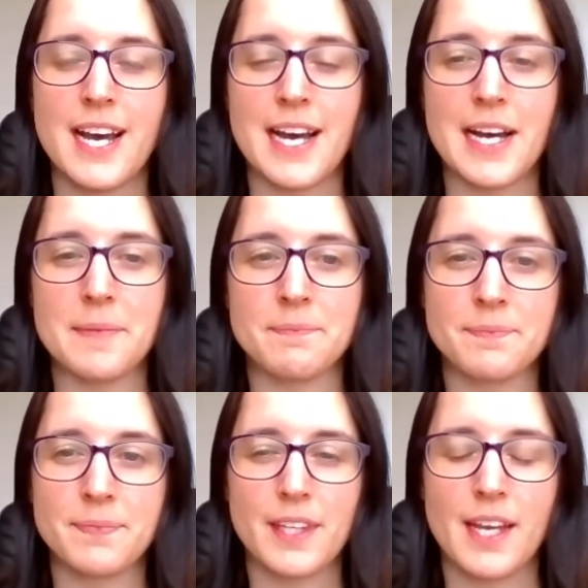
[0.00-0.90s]
Um,
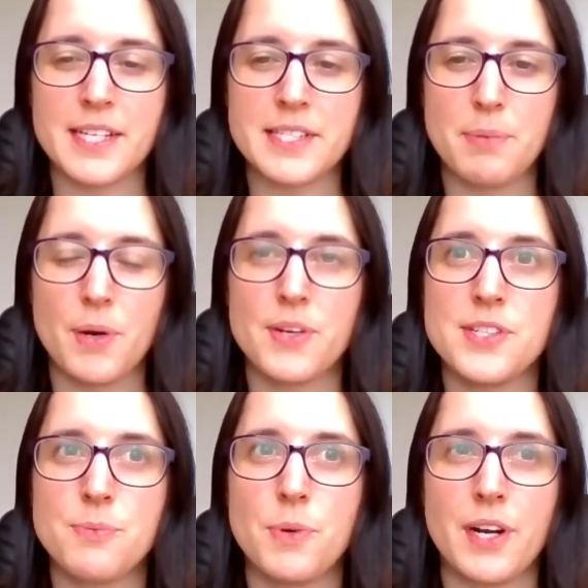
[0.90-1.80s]
I suppose
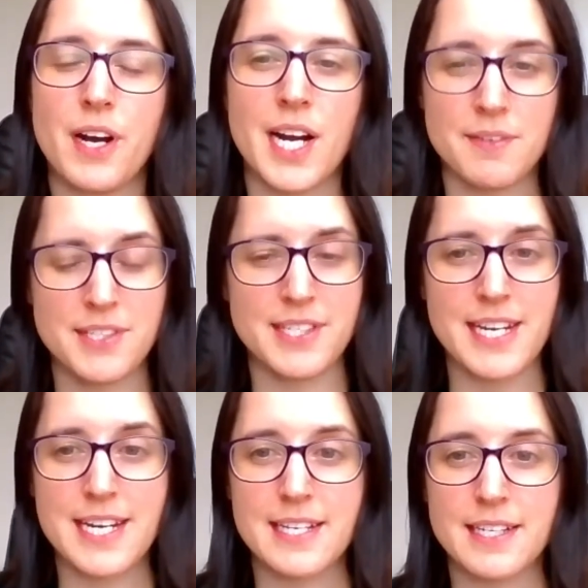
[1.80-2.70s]
what I've
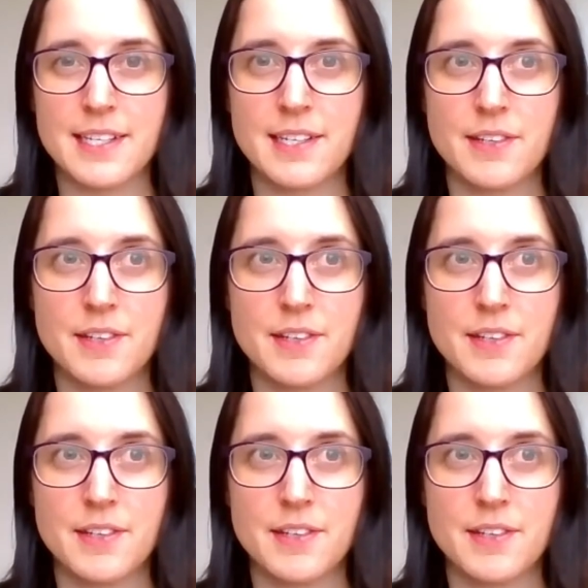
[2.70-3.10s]
seen